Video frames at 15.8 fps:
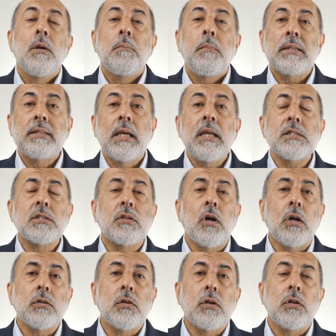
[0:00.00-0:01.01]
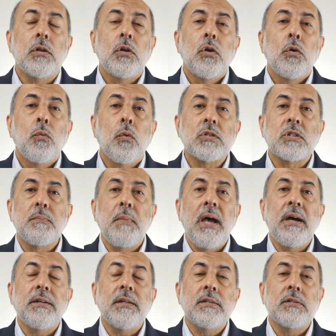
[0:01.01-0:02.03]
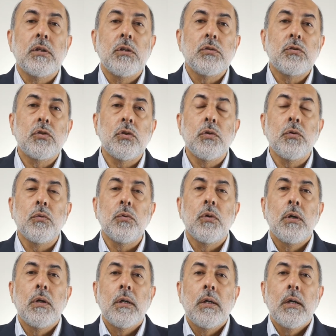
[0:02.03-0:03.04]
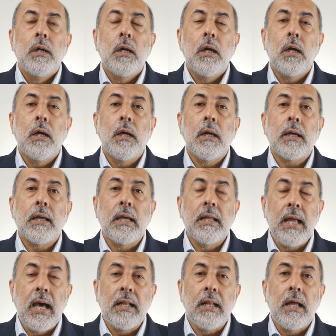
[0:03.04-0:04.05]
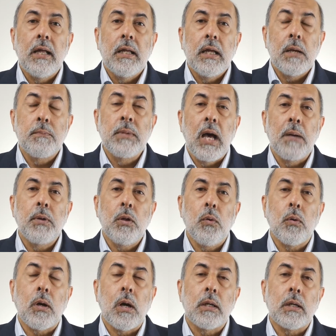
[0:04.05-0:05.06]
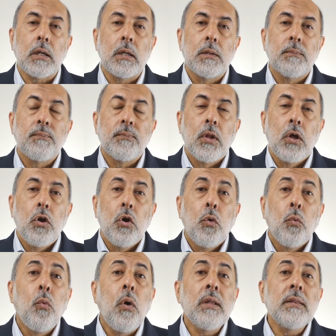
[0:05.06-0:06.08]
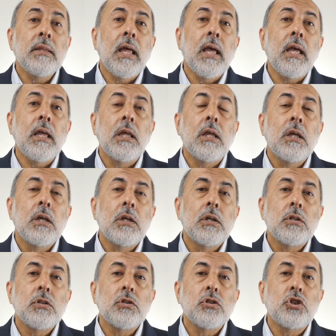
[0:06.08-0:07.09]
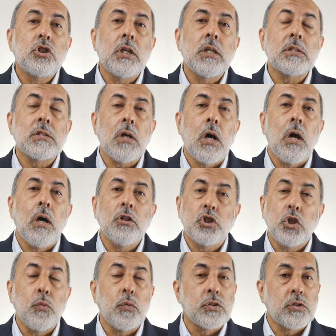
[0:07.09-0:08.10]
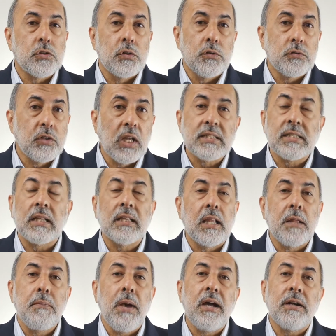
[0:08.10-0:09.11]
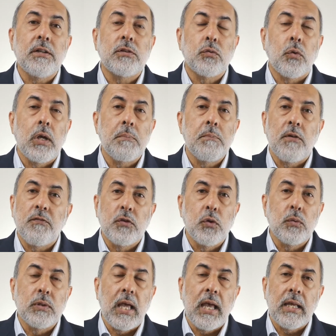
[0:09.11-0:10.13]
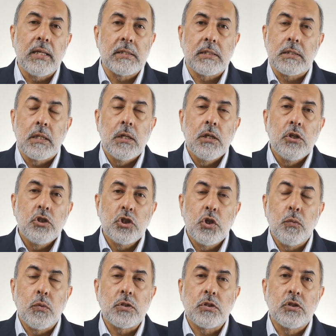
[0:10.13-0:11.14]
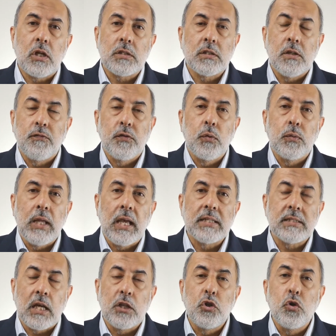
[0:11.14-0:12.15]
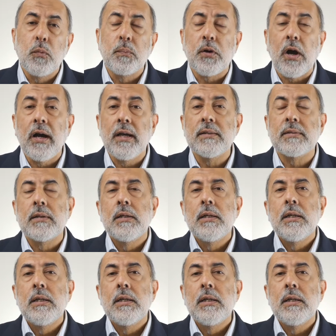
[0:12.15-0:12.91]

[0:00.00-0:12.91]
But his daughter was married to Kinana ibn Abi al-Huqayq. One day she was recently married to him, a few days, a new bride,